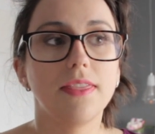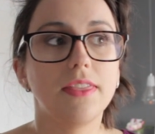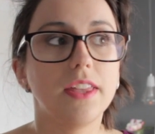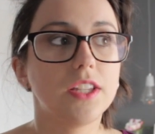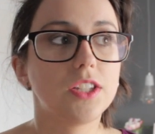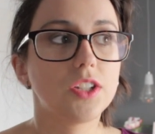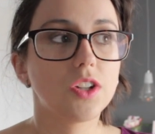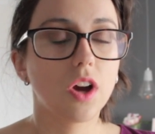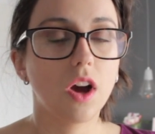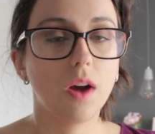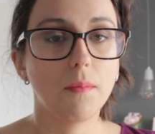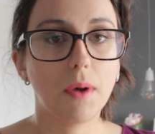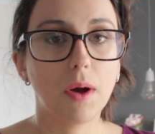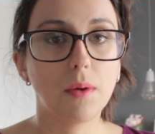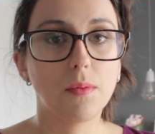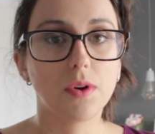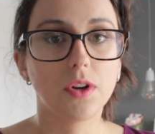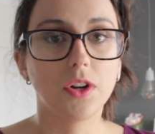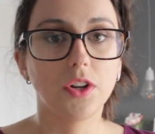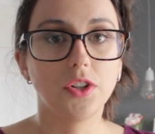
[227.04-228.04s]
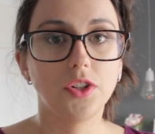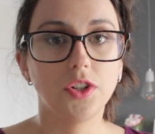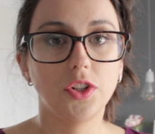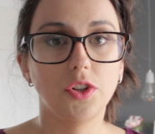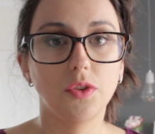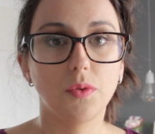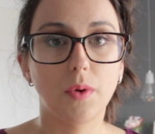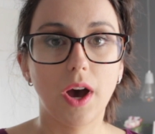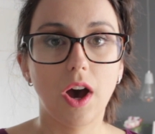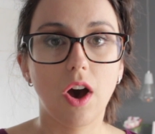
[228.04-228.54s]
This time I wanted to
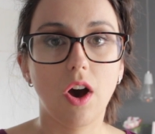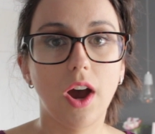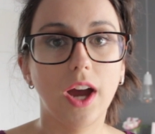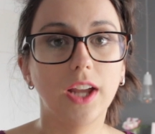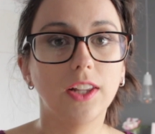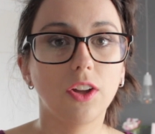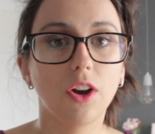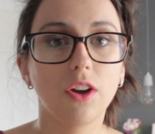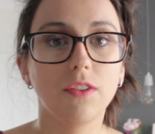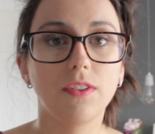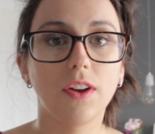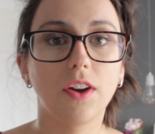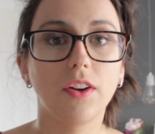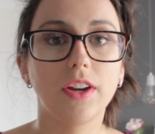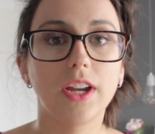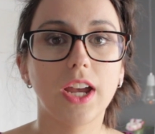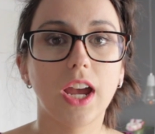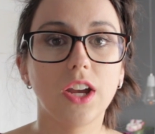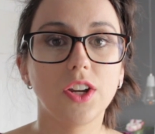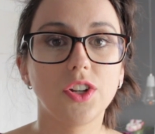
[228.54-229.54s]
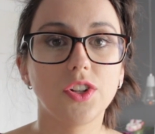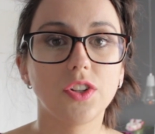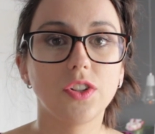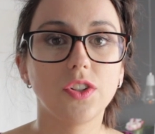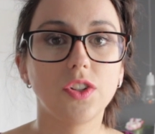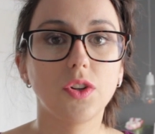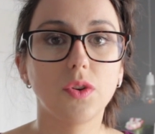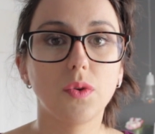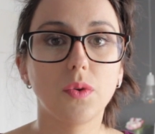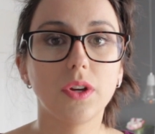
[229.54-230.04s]
do a high-low
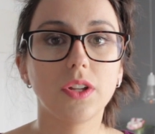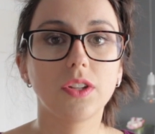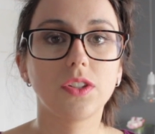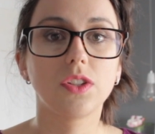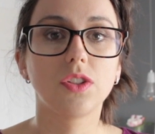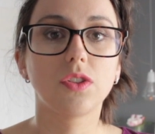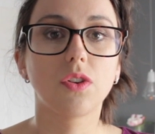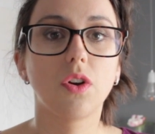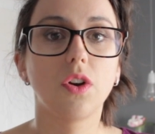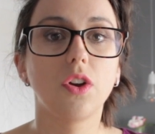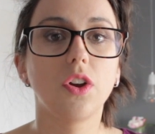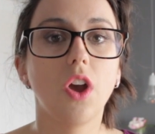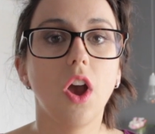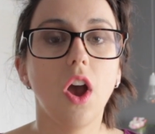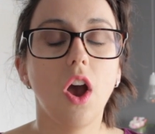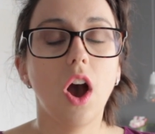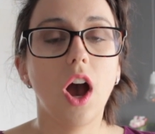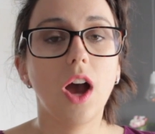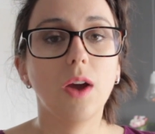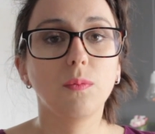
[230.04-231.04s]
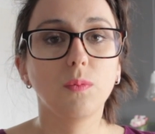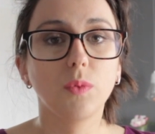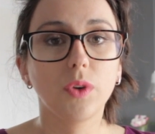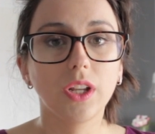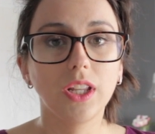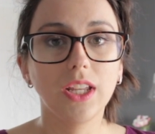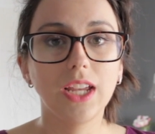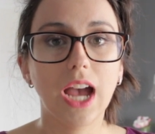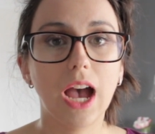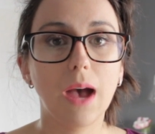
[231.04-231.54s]
variation to it, so I'm
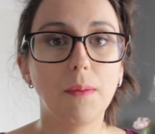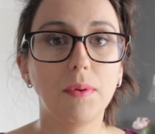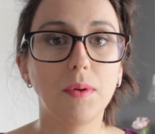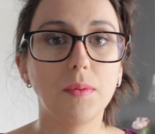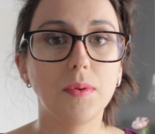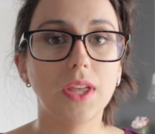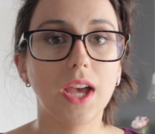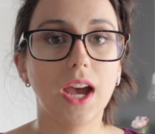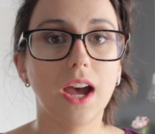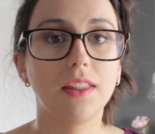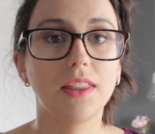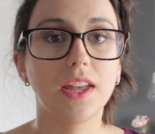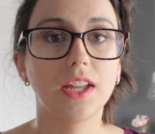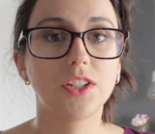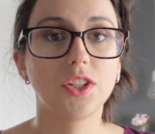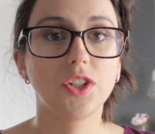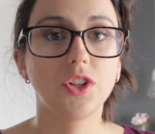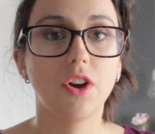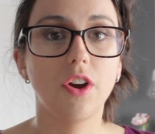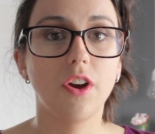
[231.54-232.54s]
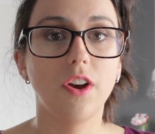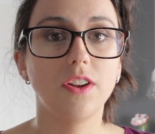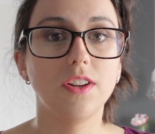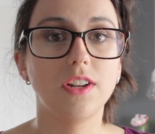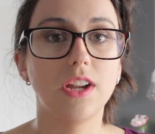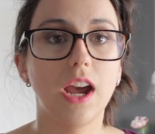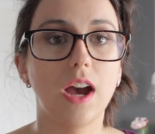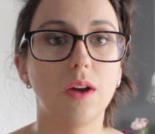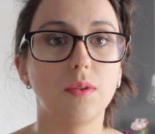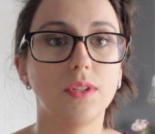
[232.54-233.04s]
really happy with how that's
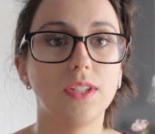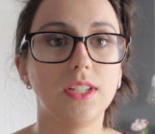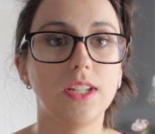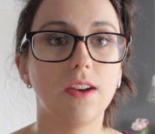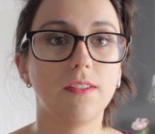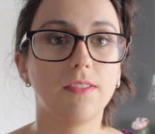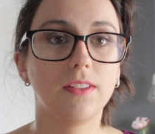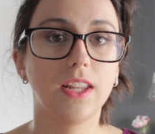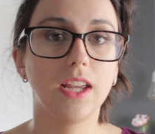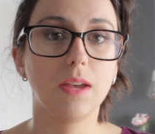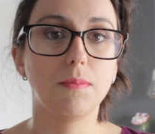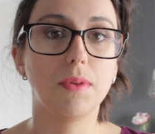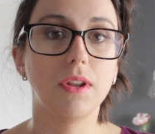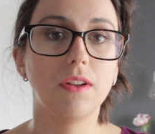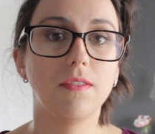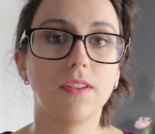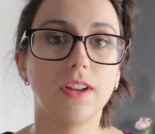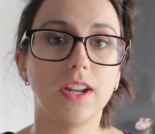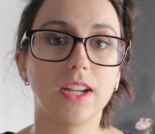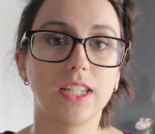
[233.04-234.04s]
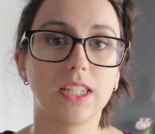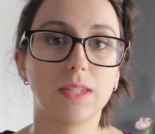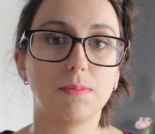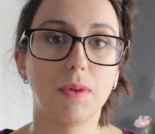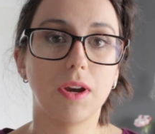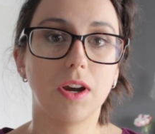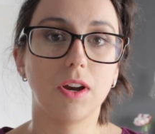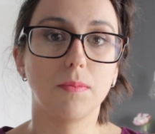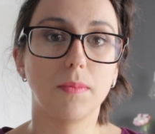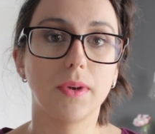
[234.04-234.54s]
turned out. It was definitely a bit of an
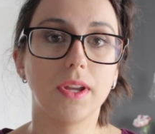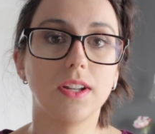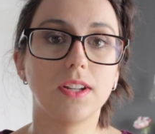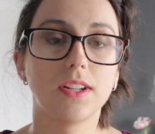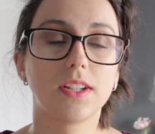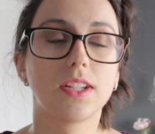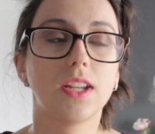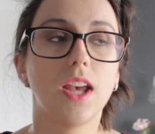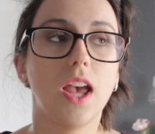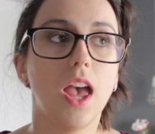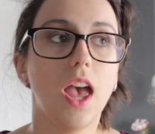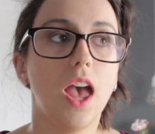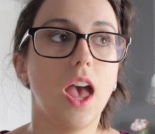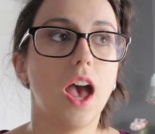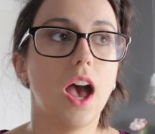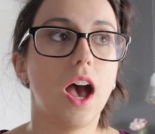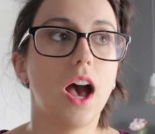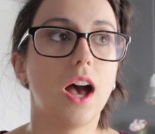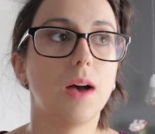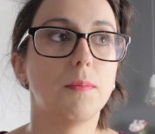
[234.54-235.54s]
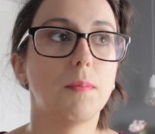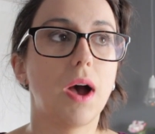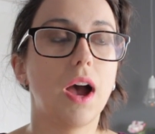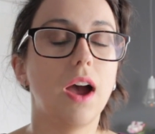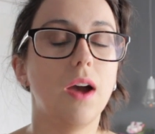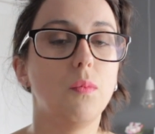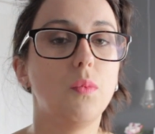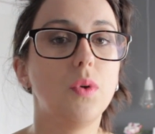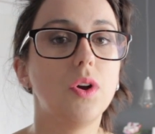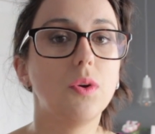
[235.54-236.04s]
experiment.
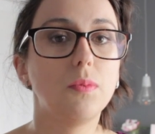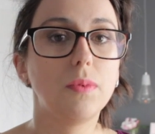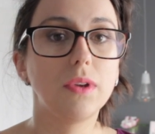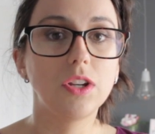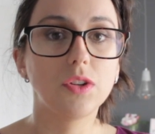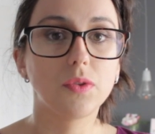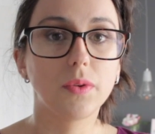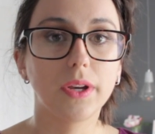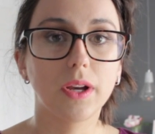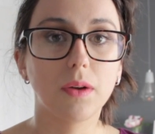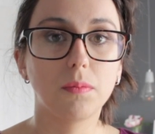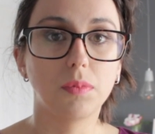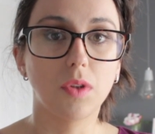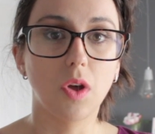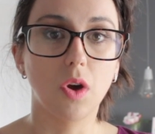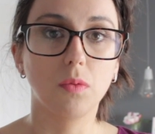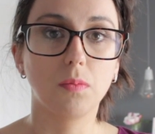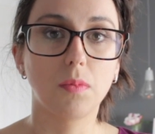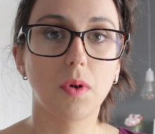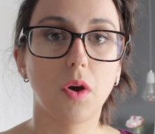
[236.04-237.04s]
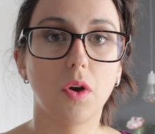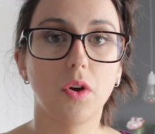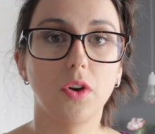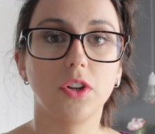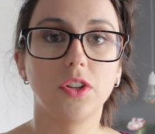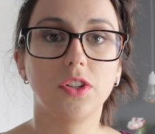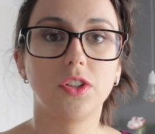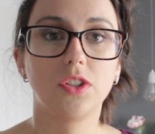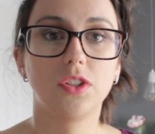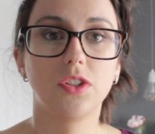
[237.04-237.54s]
I will be doing a blog
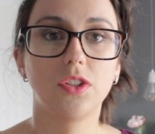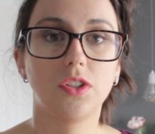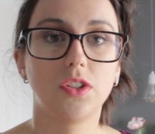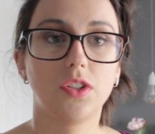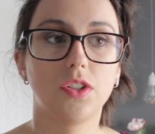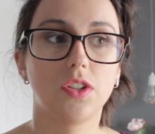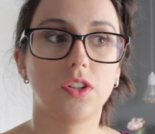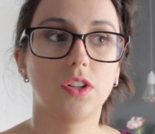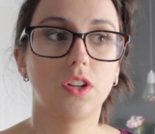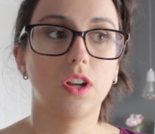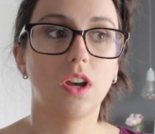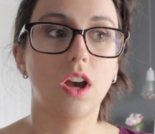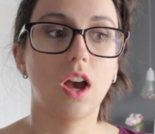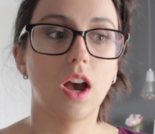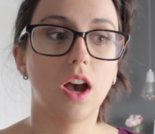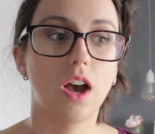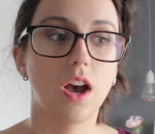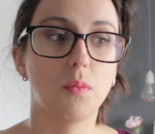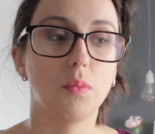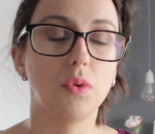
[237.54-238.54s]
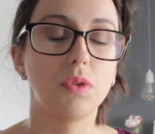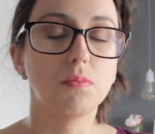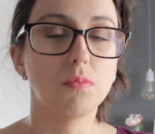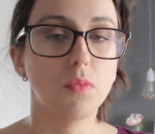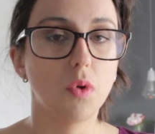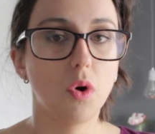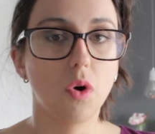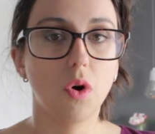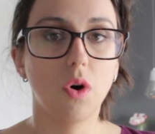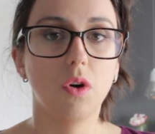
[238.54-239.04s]
post with
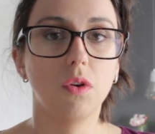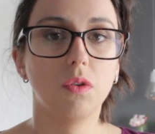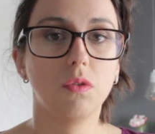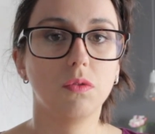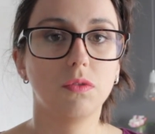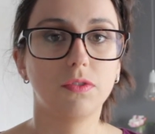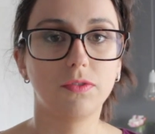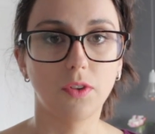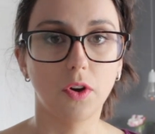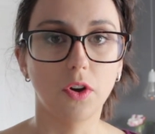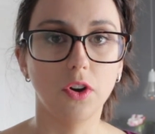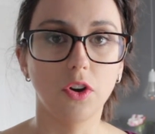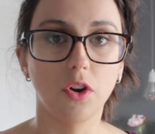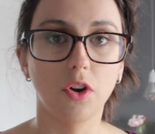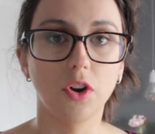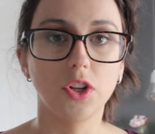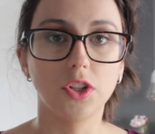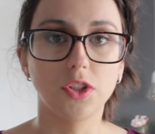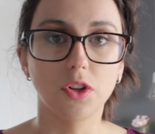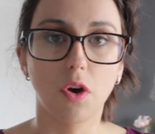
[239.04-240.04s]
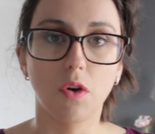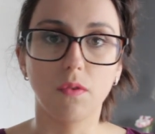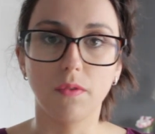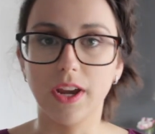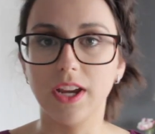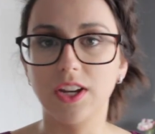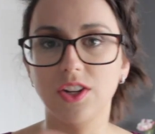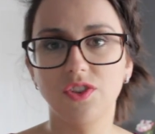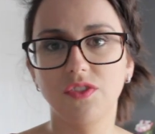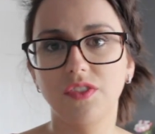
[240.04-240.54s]
more photos
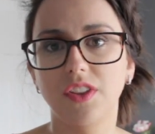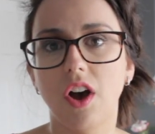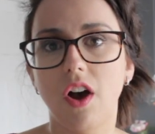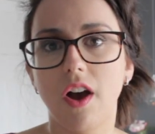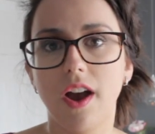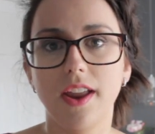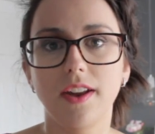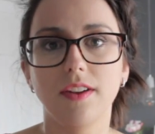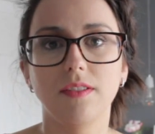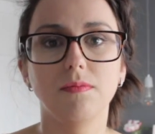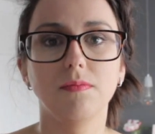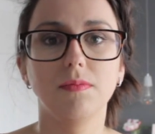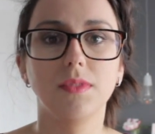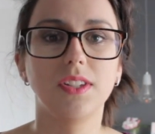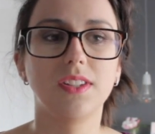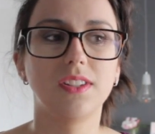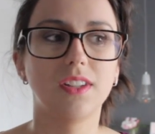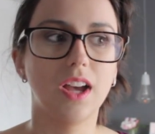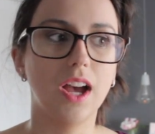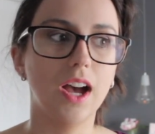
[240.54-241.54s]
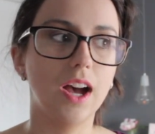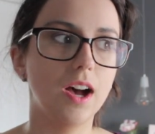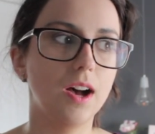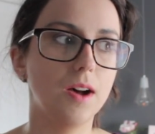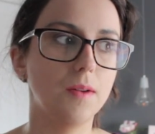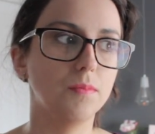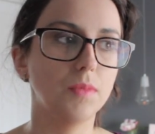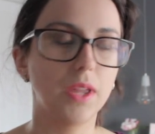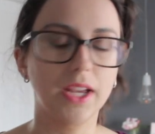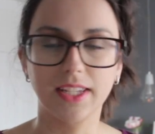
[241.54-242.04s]
of each of the items,
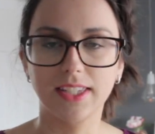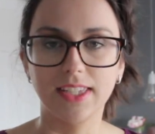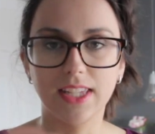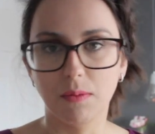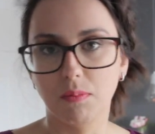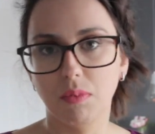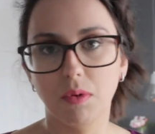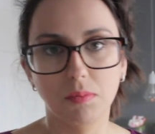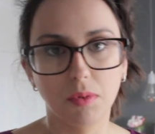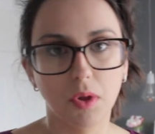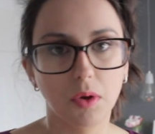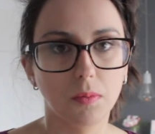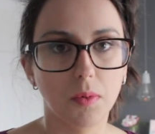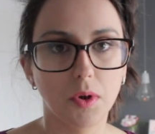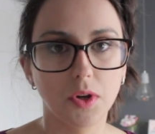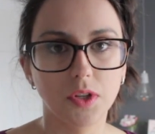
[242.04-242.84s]
like separate blog